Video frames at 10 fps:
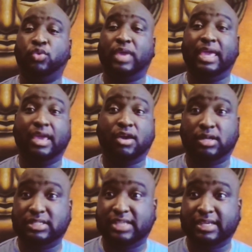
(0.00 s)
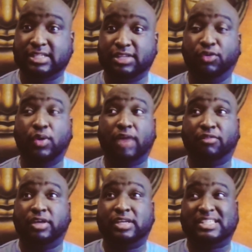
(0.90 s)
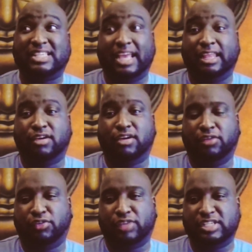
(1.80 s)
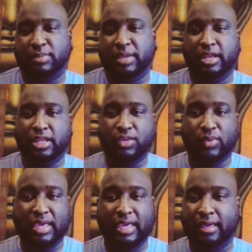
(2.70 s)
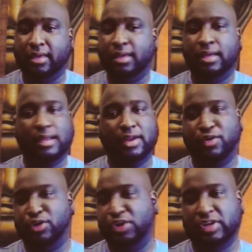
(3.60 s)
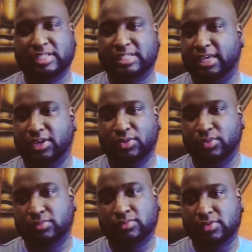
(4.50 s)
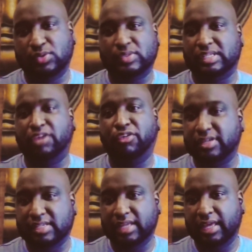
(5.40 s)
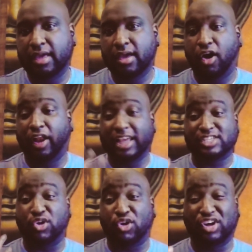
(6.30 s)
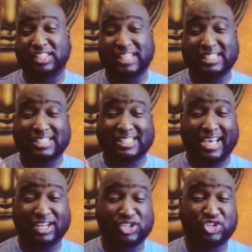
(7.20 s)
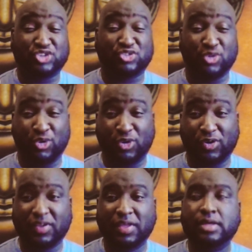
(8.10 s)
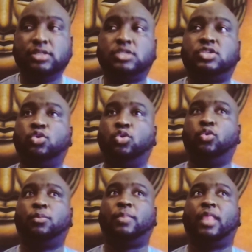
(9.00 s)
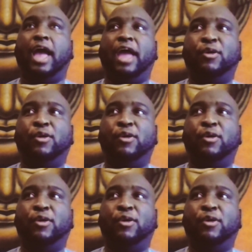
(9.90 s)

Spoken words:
UK context. If you have a slightly colorful resume in the UK, they're not going to take you too seriously unless your content is that strong. So I